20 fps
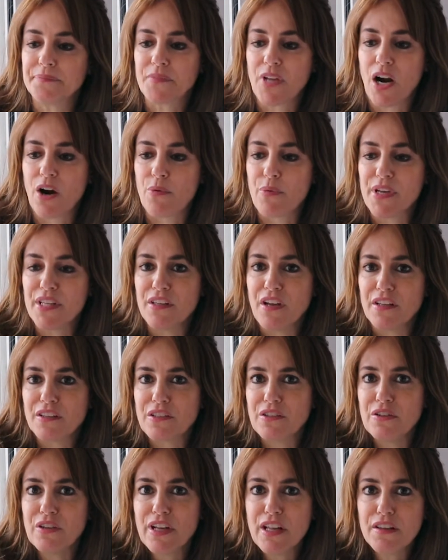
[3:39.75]
Are we
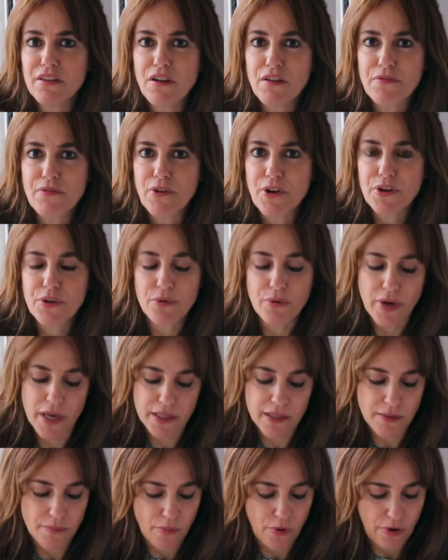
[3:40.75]
not good enough for you
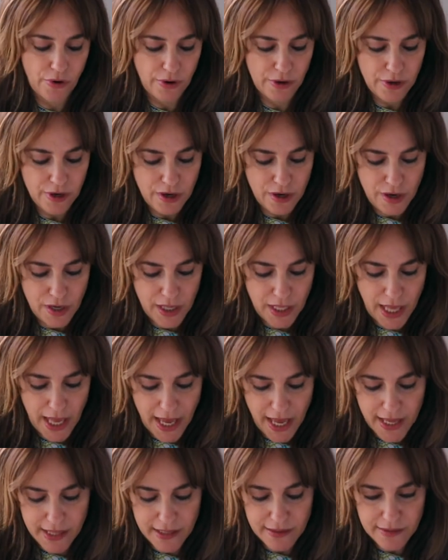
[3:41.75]
anymore?
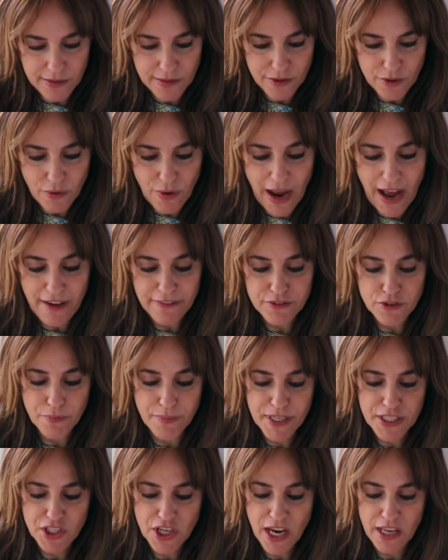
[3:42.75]
You have to
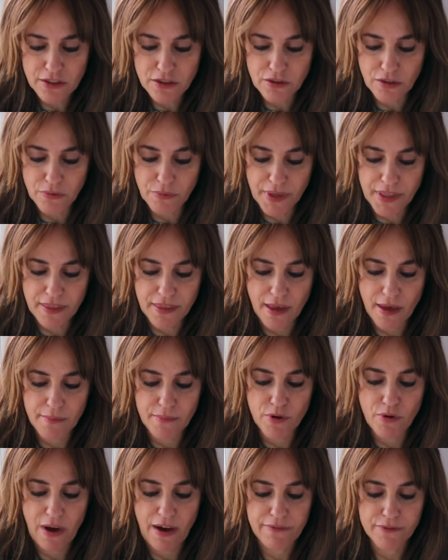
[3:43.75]
be gentle with them.
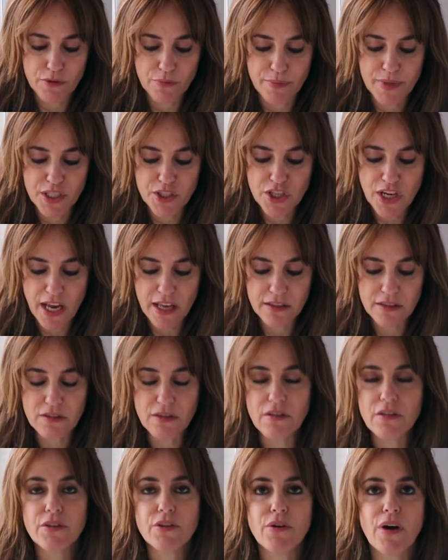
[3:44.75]
You have to be
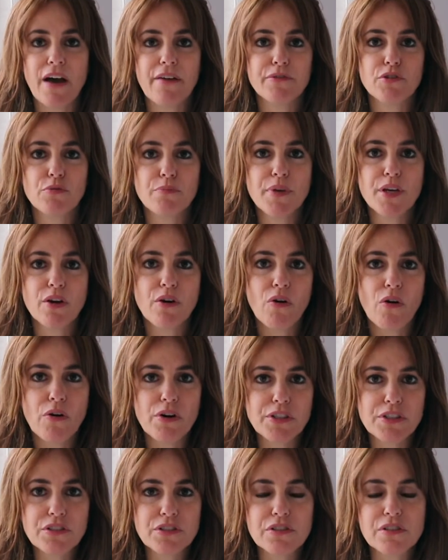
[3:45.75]
gentle. You have to be
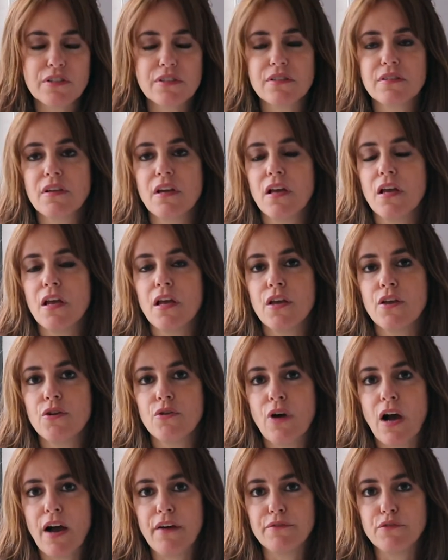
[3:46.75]
courteous.
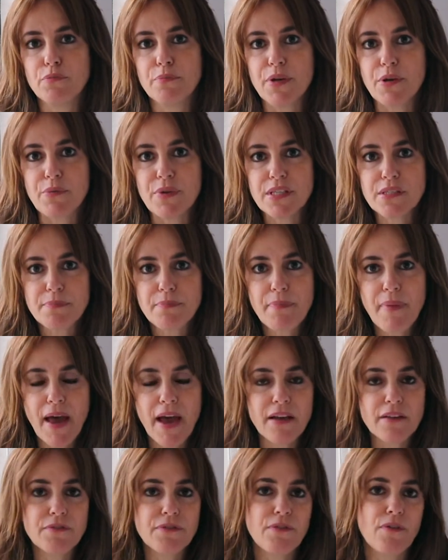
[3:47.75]
You have to be
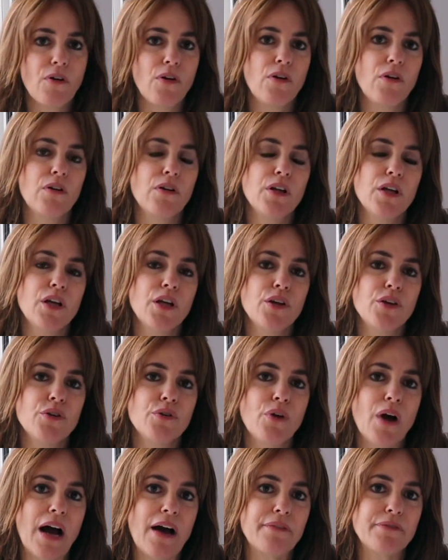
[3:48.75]
respectful.
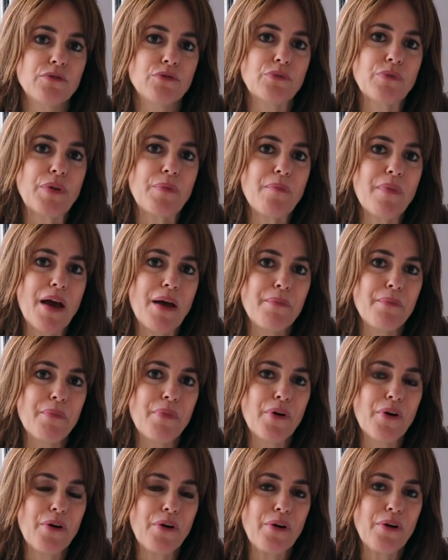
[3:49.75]
You have to
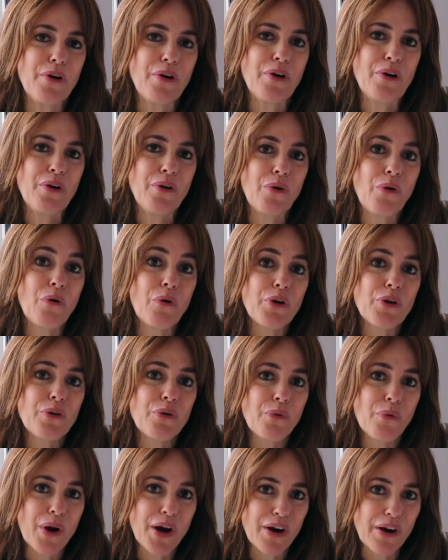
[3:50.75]
remember who you
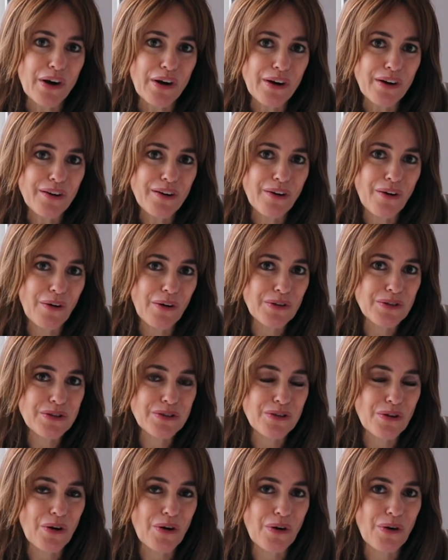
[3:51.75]
were,
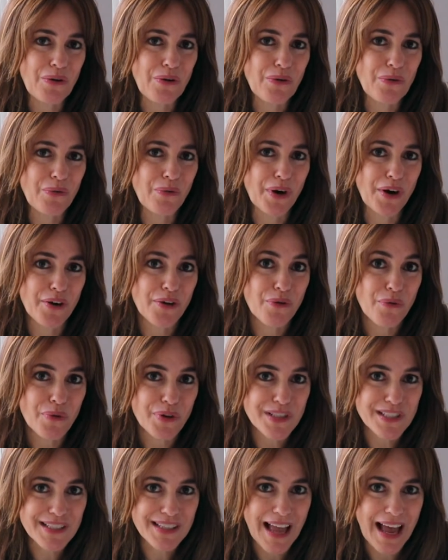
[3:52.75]
also where you
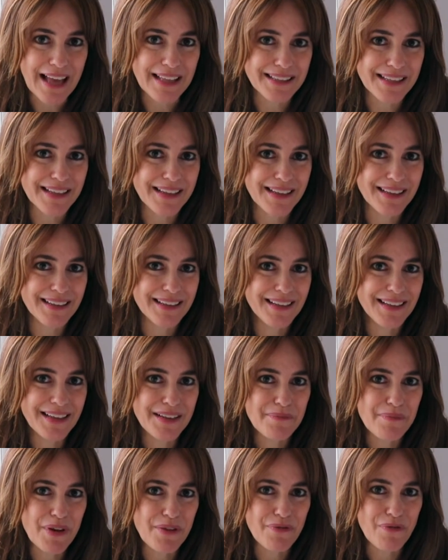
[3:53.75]
were standing
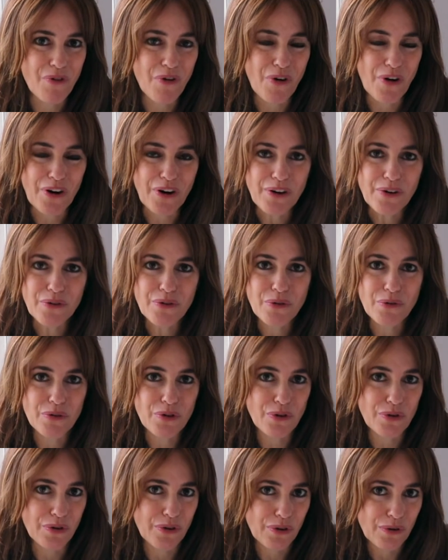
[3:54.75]
before
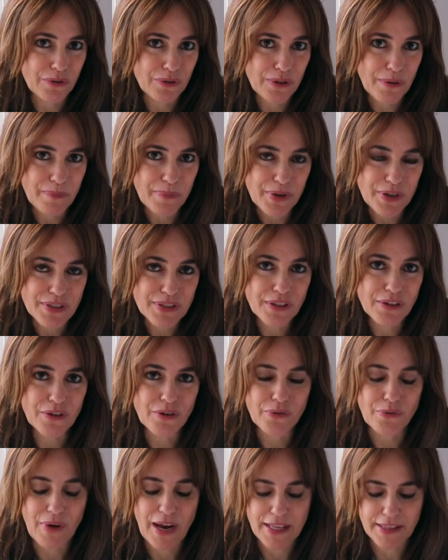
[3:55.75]
you're the person
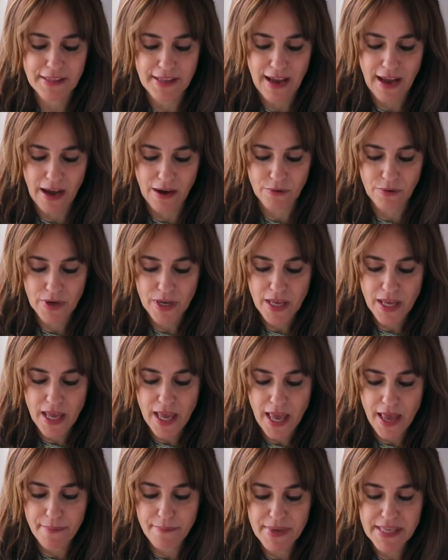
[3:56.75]
you're right now,
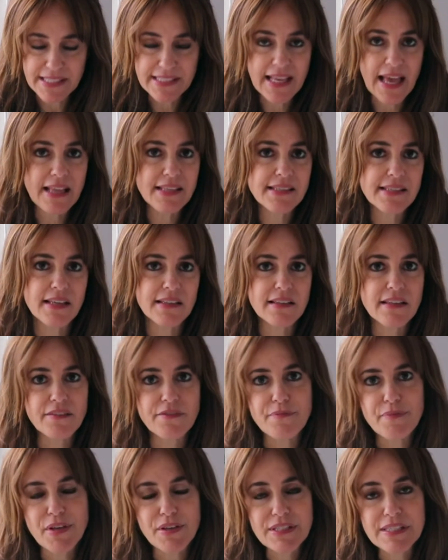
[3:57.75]
and be
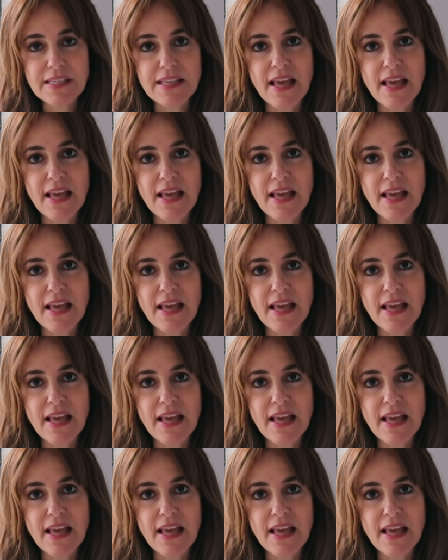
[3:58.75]
sensitive. Be